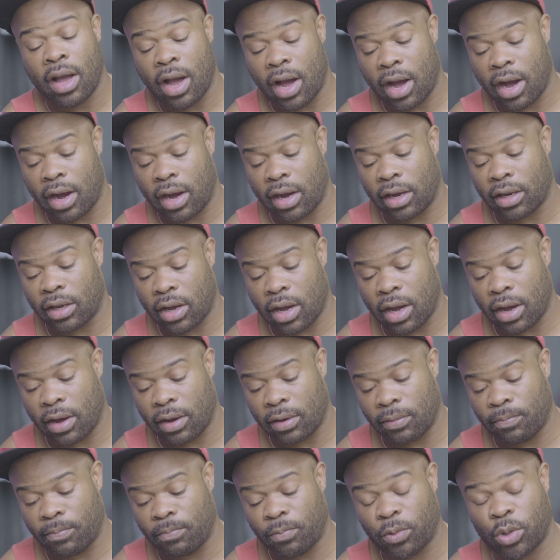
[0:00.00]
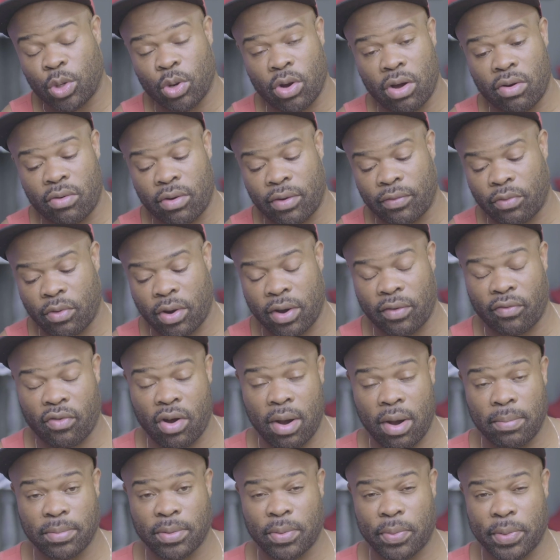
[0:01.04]
240
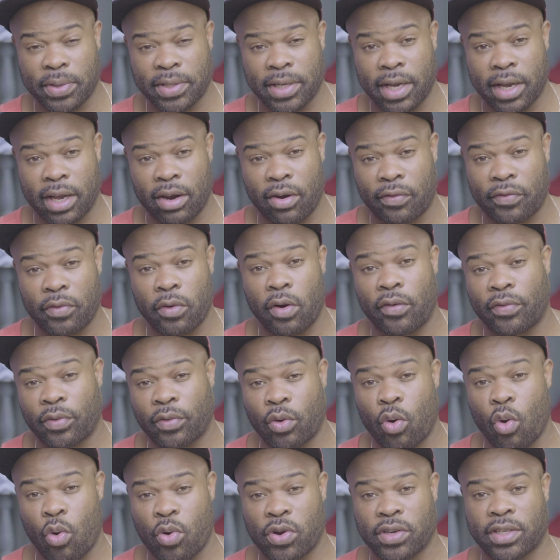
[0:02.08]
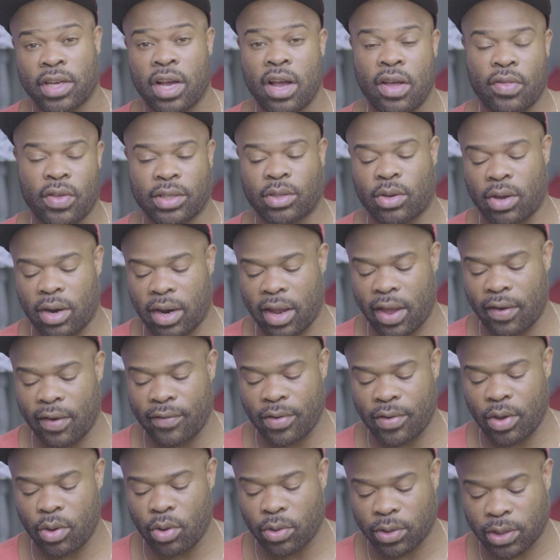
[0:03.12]
frames per second. Of course, that's going to
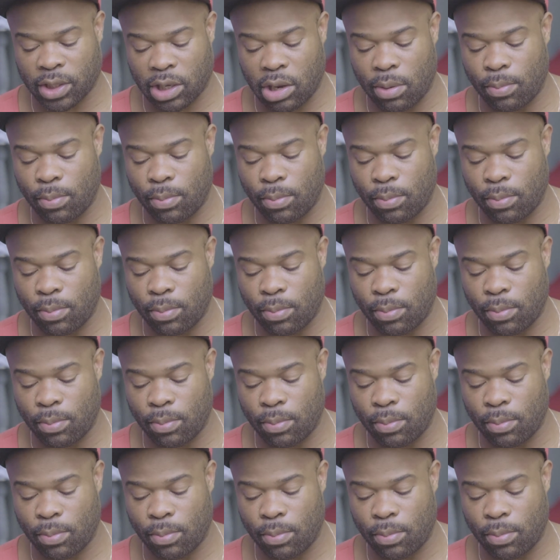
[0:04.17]
give you your slow